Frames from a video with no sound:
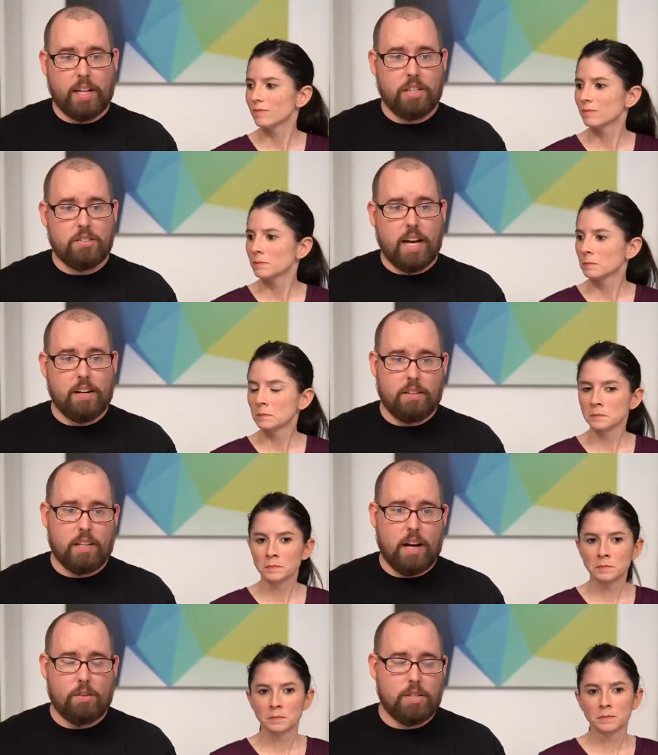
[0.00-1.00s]
Speaker 1: on each side of the
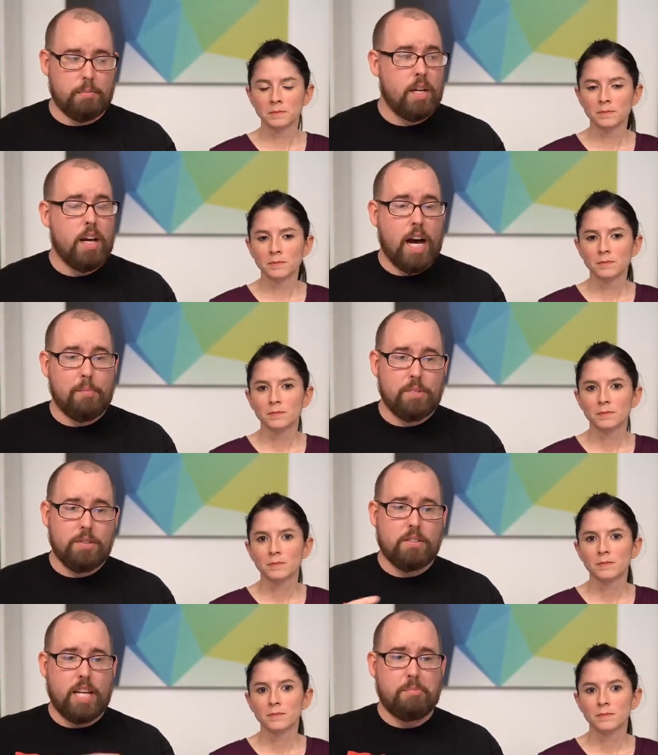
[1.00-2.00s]
countertop. I'm going to do
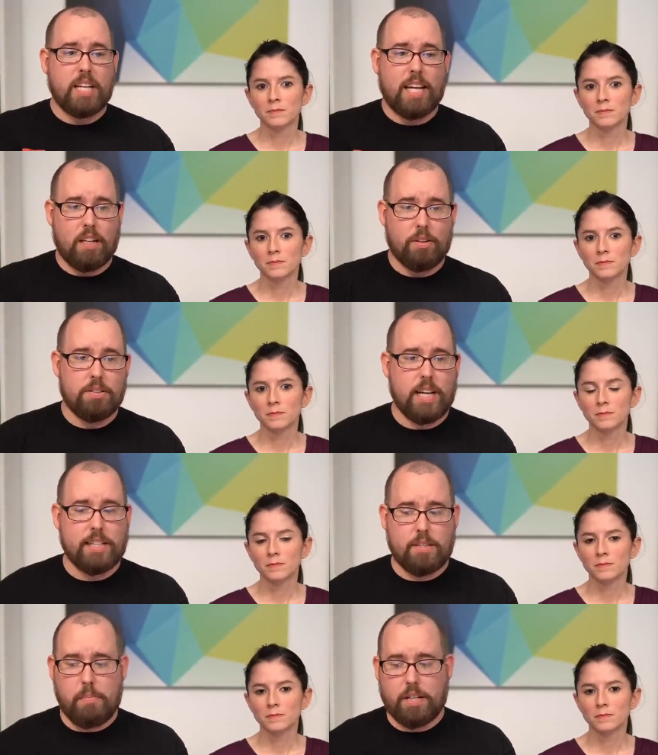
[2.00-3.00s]
the same thing on the other
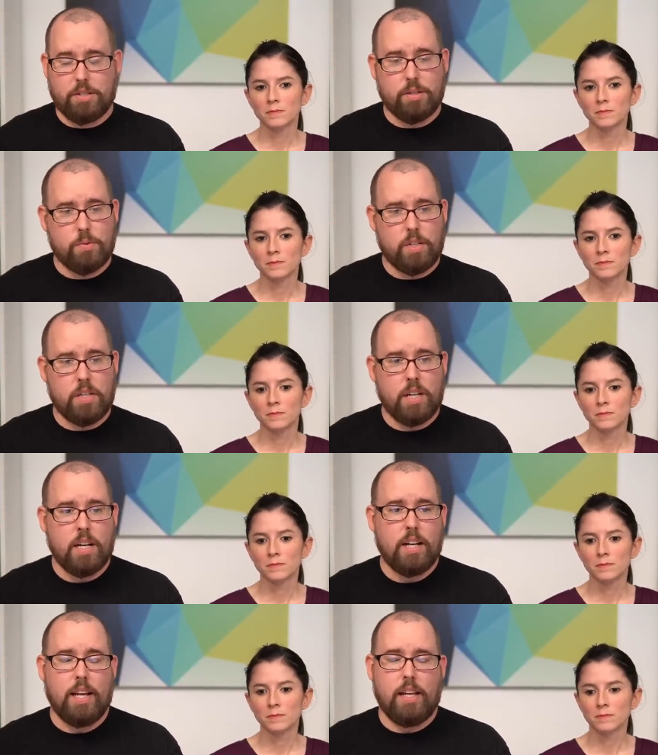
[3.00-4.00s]
side to match this one,
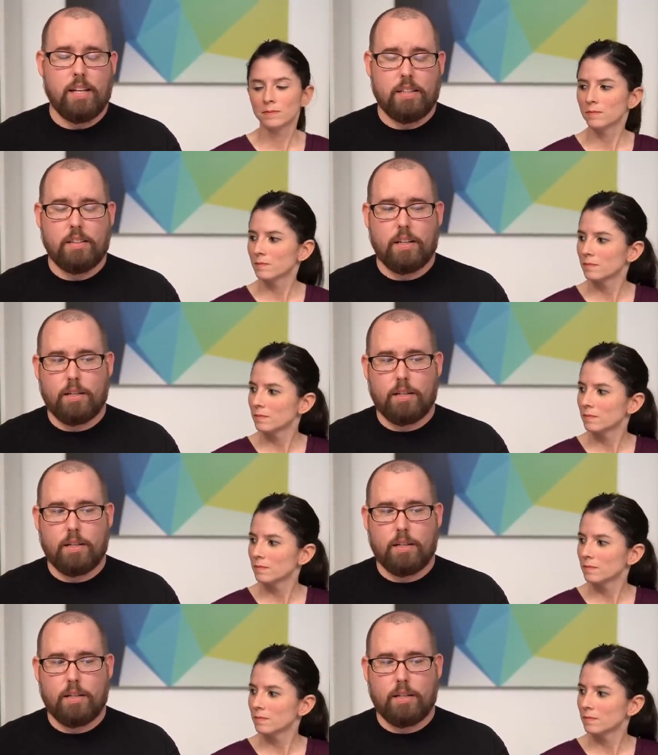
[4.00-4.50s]
and